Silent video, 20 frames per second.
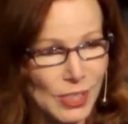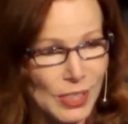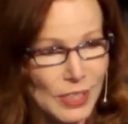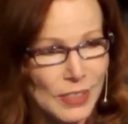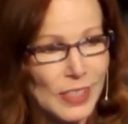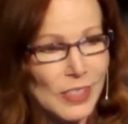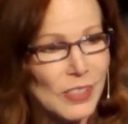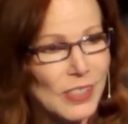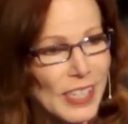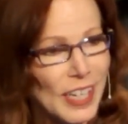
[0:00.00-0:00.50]

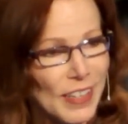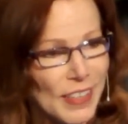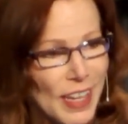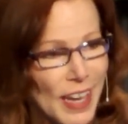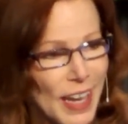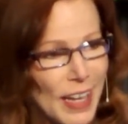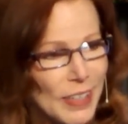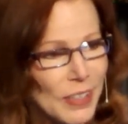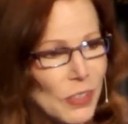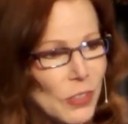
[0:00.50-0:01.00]
Let's say
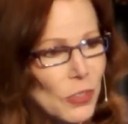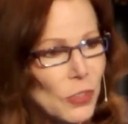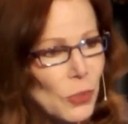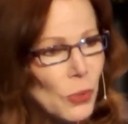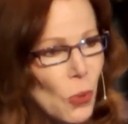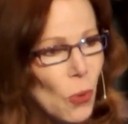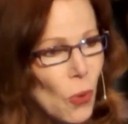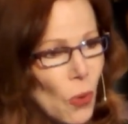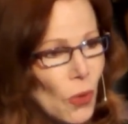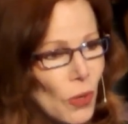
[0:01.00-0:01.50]
that.
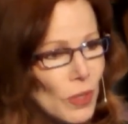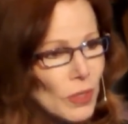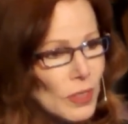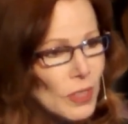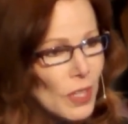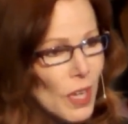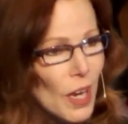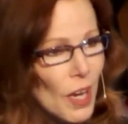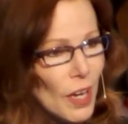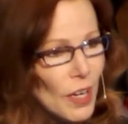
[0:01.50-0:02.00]
Your
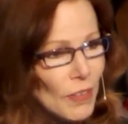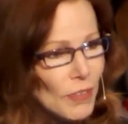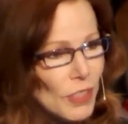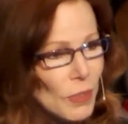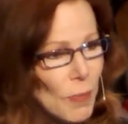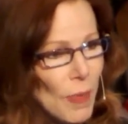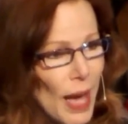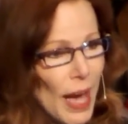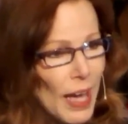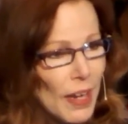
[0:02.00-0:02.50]
loves
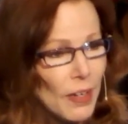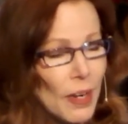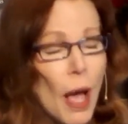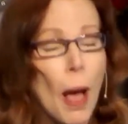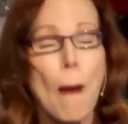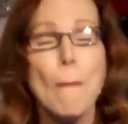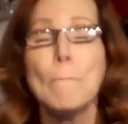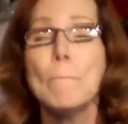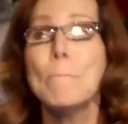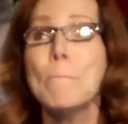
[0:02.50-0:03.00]
matter.
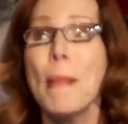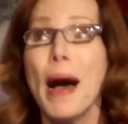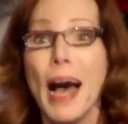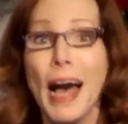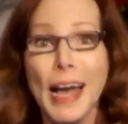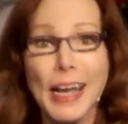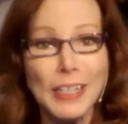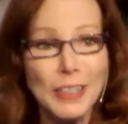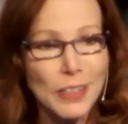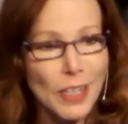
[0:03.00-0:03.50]

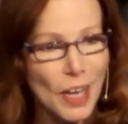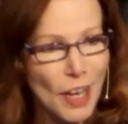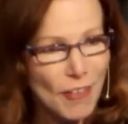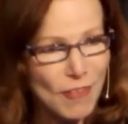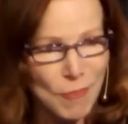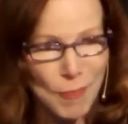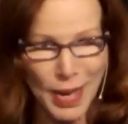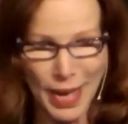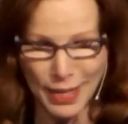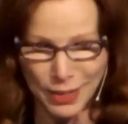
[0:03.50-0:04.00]
My love
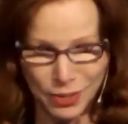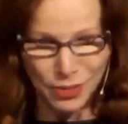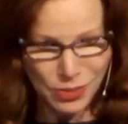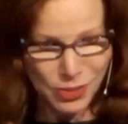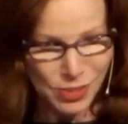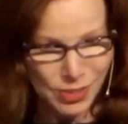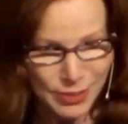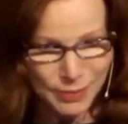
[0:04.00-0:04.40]
matters.